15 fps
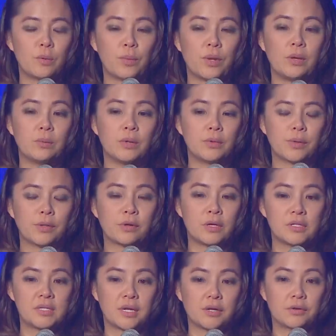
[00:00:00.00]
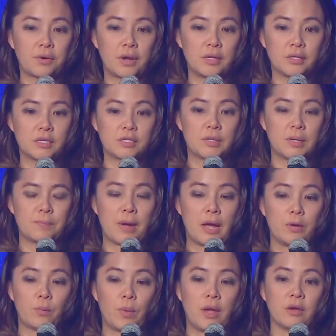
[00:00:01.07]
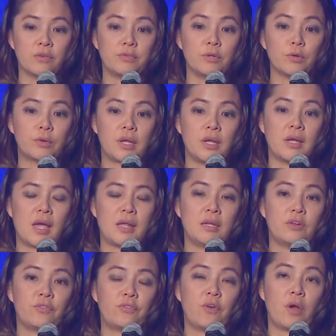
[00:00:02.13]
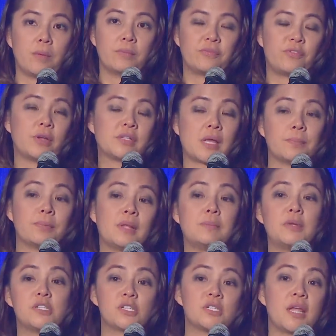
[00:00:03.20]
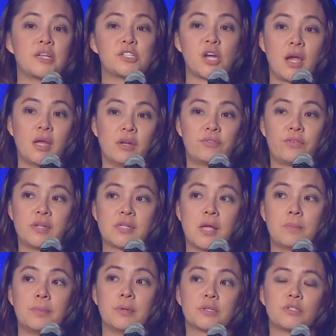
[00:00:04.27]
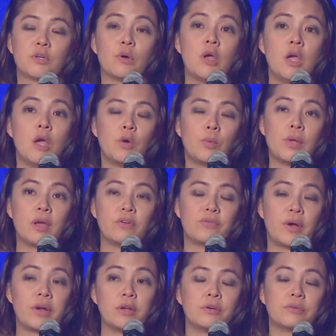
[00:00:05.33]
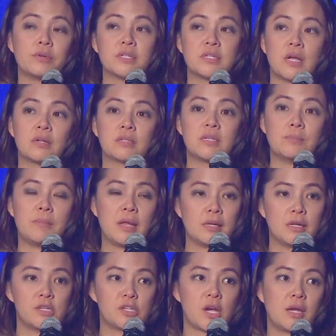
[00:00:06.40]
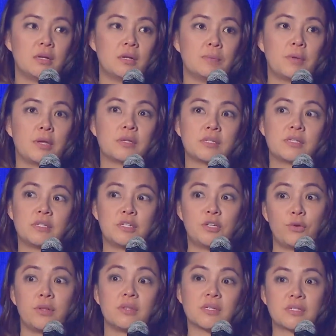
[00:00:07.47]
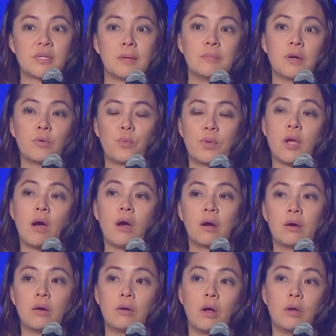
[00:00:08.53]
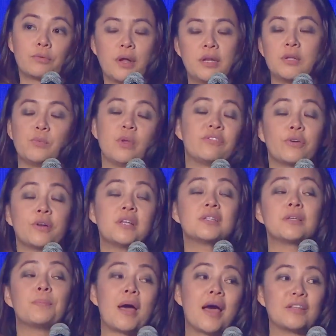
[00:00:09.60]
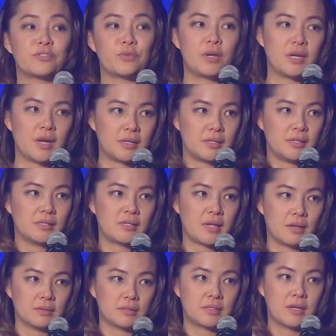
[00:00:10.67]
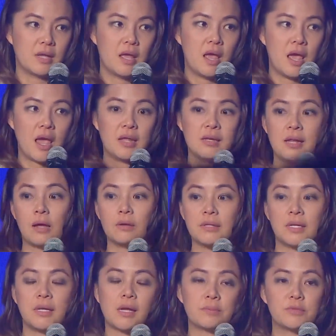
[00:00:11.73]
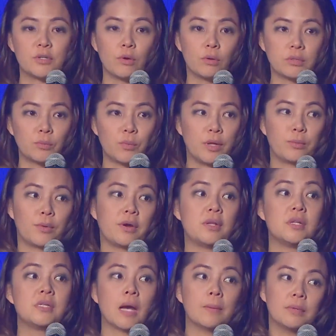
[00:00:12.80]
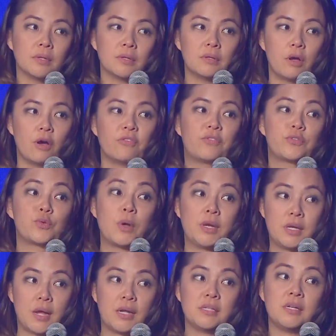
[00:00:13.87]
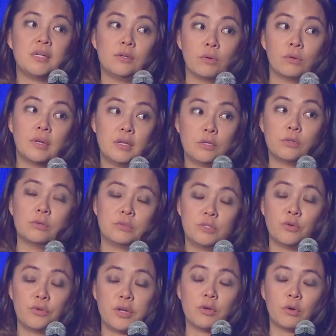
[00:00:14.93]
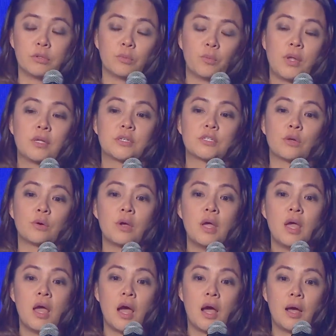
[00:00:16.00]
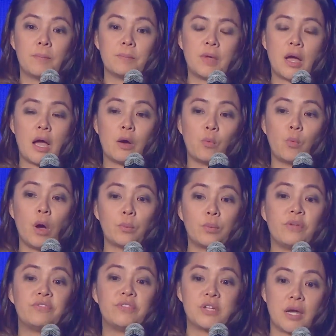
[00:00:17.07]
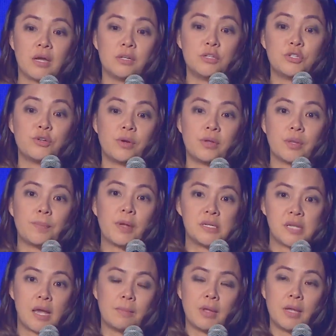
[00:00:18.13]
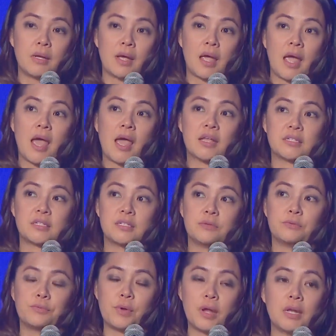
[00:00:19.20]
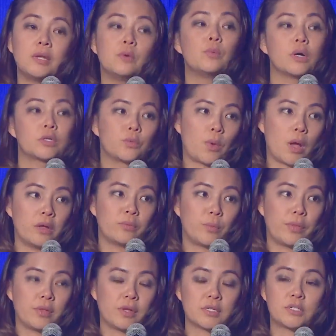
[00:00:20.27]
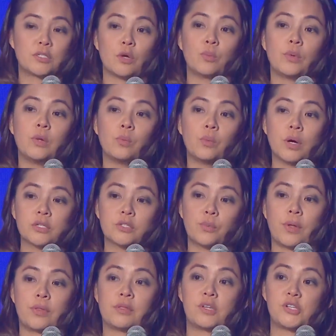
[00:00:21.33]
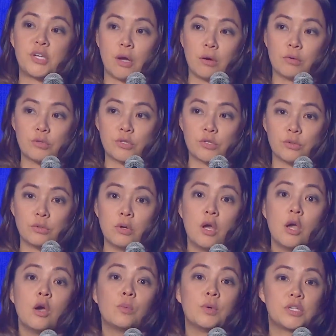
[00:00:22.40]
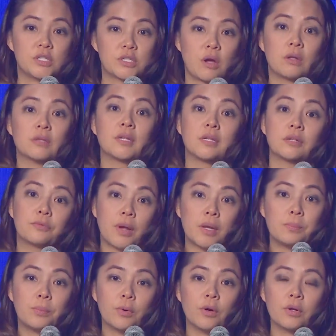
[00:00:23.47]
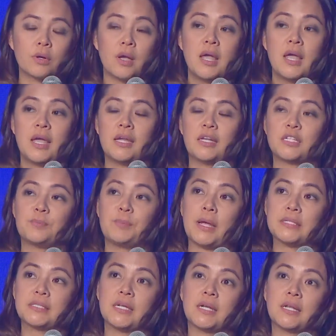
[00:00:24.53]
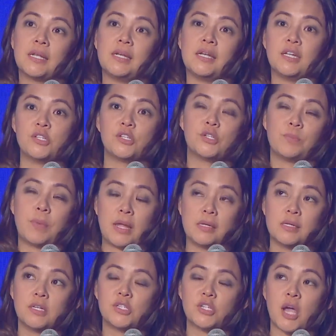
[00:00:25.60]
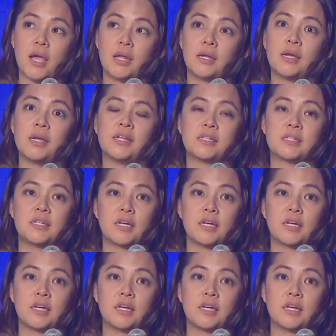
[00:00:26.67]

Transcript: we work with content creators by way of looking at it from, for example, let me just take China, for example. So we have very good results in mainland China because during the summer, we've already surpassed 2019 sales. And now leading up to Golden Week, we're already double of 2019 during Golden Week. So what we've done during the pandemic has really worked well with us. So we worked with Xiaohongshu, which is called Little Red Book. It is basically in mainland China. It's